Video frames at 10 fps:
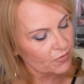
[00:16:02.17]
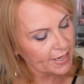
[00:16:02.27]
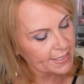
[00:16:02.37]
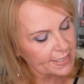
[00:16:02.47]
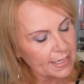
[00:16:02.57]

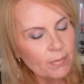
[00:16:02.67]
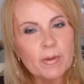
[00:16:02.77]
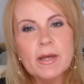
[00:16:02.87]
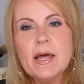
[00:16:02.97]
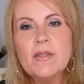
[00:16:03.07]
fine
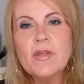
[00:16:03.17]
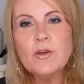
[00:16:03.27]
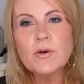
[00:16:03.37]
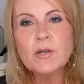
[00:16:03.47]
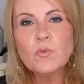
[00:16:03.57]
tip that
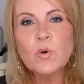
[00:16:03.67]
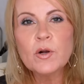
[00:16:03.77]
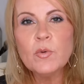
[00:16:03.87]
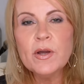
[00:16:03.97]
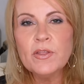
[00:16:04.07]
you can
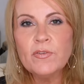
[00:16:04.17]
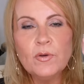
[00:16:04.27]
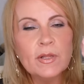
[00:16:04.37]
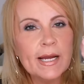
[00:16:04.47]
work with if you